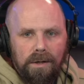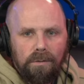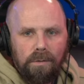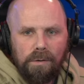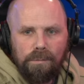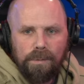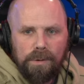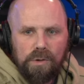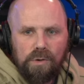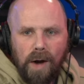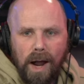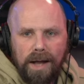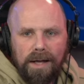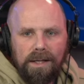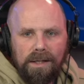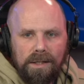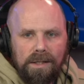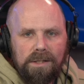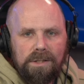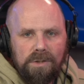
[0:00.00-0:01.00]
we've been
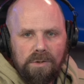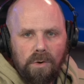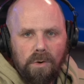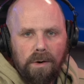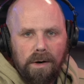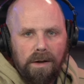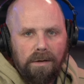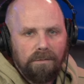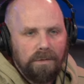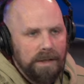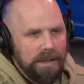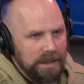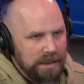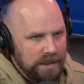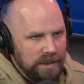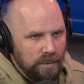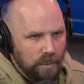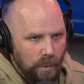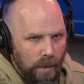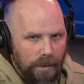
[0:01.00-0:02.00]
tracking this story of, like,
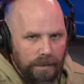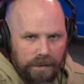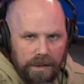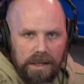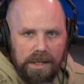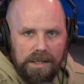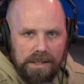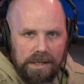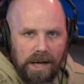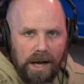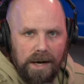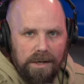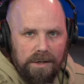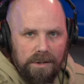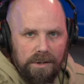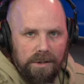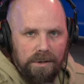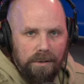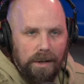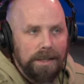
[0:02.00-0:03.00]
this is the one thing he's got to
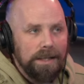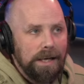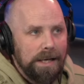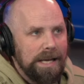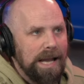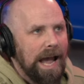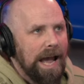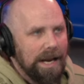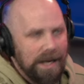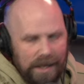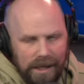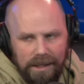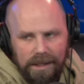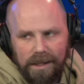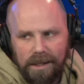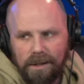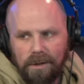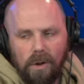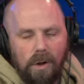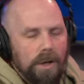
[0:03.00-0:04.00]
do, and then he had it, and
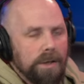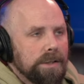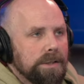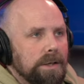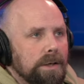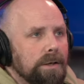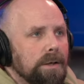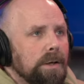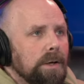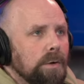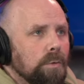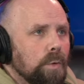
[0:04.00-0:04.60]
then he lost it.